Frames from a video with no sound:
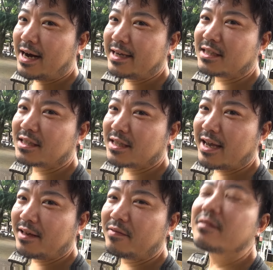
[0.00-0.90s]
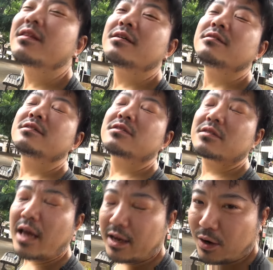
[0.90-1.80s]
I say
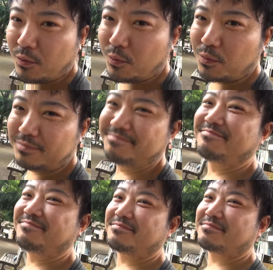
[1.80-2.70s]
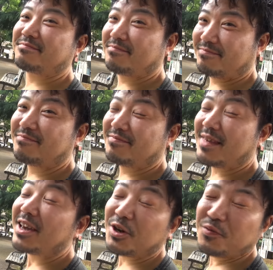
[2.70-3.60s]
thank you.
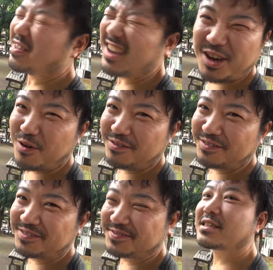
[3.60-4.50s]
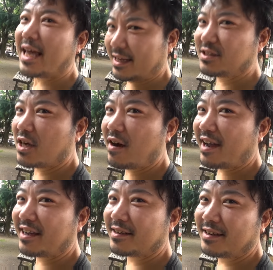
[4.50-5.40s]
thank you. Let's
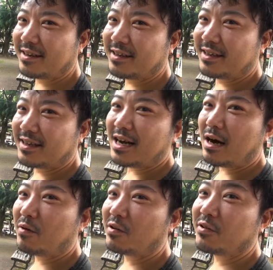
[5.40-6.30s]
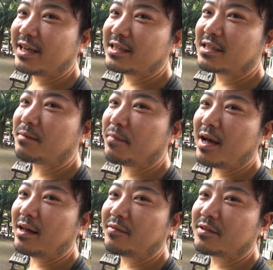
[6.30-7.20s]
enjoy uploading
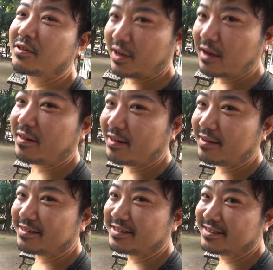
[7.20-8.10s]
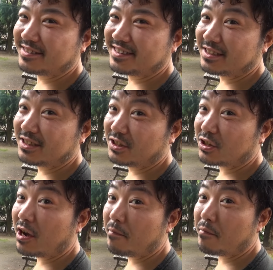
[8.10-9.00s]
Japan together.
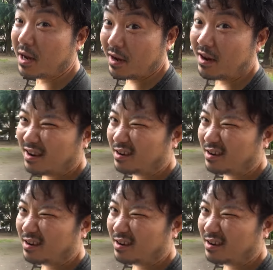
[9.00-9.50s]
Join me.